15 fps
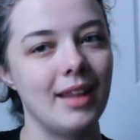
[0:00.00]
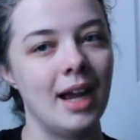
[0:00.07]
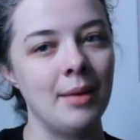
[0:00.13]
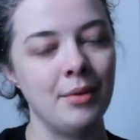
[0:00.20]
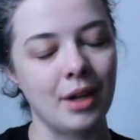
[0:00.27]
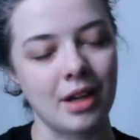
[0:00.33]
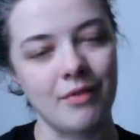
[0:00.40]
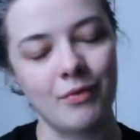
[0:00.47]

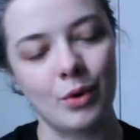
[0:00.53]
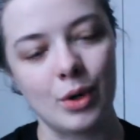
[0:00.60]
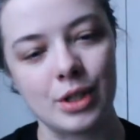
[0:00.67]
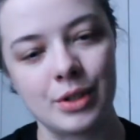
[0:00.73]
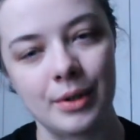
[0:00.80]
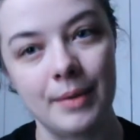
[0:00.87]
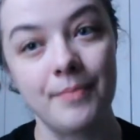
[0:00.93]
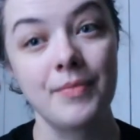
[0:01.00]
I'm looking
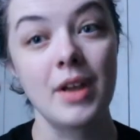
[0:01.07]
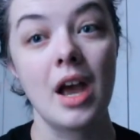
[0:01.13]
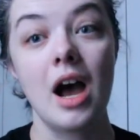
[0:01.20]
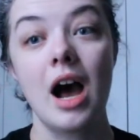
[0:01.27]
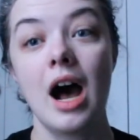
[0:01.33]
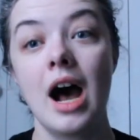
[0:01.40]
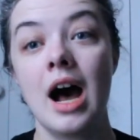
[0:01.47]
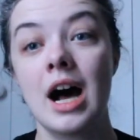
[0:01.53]
forward to it.
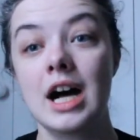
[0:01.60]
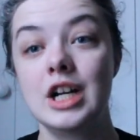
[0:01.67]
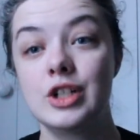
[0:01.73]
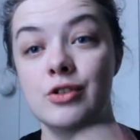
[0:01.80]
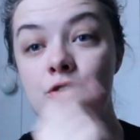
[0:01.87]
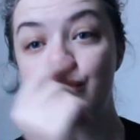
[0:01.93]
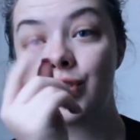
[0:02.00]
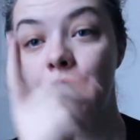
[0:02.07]

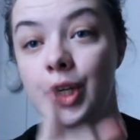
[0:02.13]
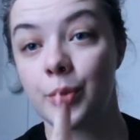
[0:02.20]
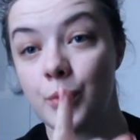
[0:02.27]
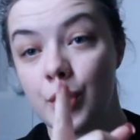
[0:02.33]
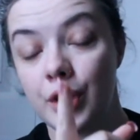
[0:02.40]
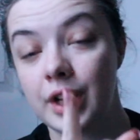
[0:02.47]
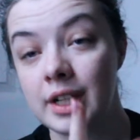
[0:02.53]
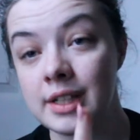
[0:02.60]
Trigger
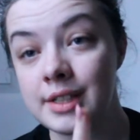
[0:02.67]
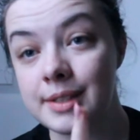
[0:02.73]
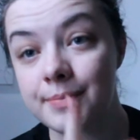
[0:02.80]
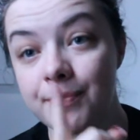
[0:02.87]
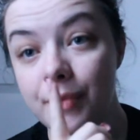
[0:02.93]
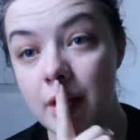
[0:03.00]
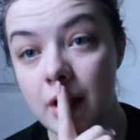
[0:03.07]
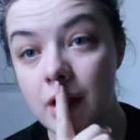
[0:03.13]
warnings
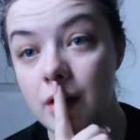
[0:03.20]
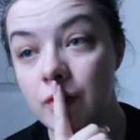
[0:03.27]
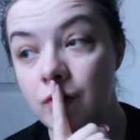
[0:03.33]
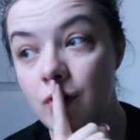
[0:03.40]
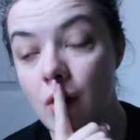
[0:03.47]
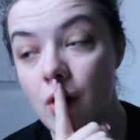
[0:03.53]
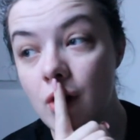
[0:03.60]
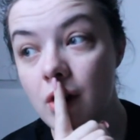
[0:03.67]

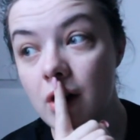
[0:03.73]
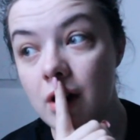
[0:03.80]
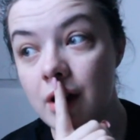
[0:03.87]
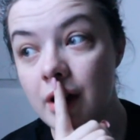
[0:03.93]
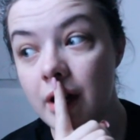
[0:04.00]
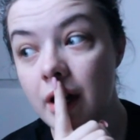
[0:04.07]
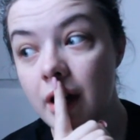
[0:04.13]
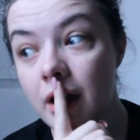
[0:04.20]

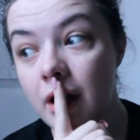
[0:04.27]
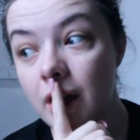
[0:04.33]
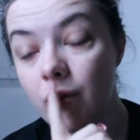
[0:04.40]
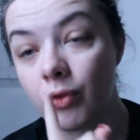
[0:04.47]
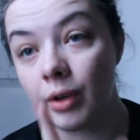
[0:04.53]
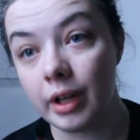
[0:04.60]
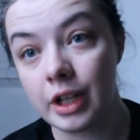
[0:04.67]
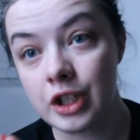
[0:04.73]
for
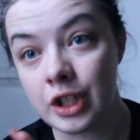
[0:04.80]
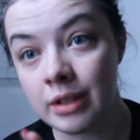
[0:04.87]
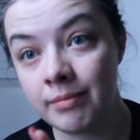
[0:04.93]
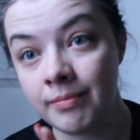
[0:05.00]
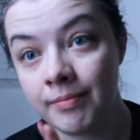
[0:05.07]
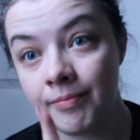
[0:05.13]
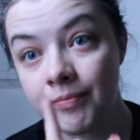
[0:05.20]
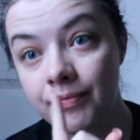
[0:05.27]

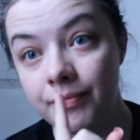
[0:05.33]
religion,